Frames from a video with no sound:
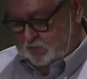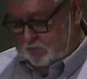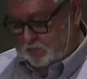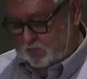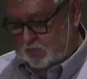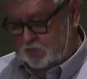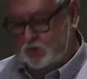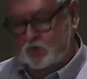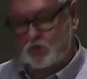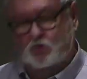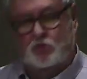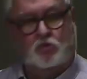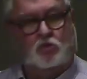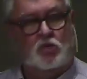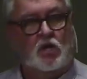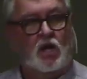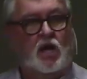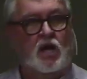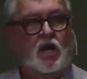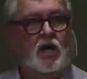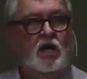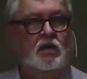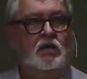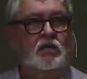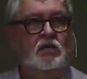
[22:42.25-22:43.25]
But choose
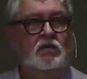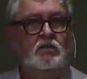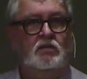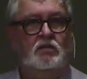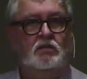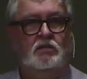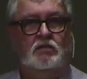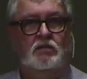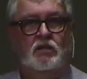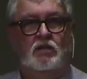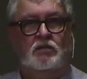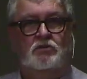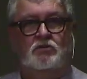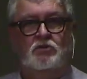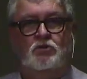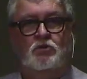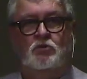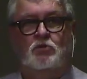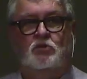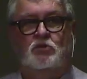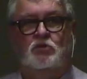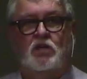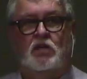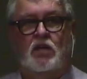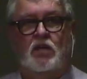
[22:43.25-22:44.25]
God and
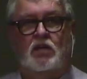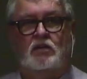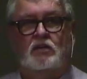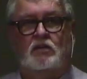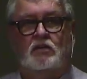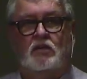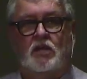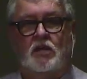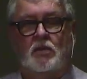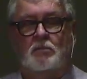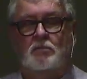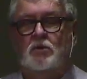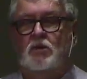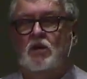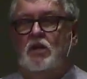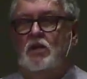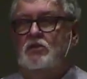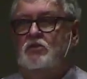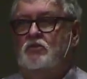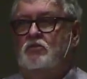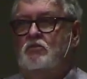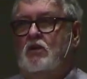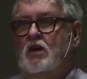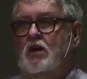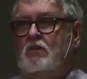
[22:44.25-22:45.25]
choose that ambulance
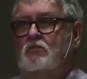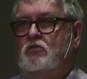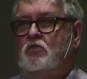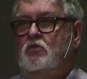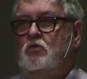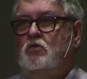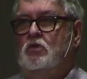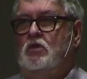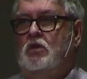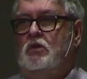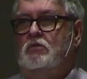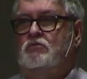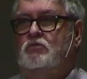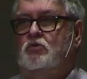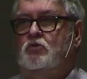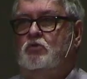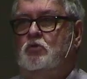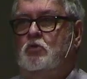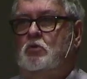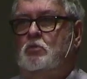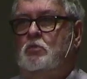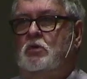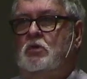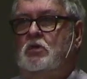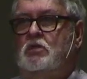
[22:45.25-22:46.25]
driver who loves you
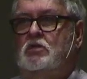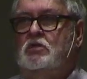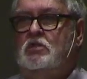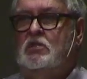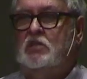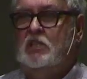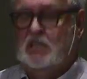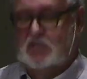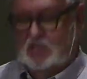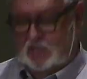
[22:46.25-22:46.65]
so much.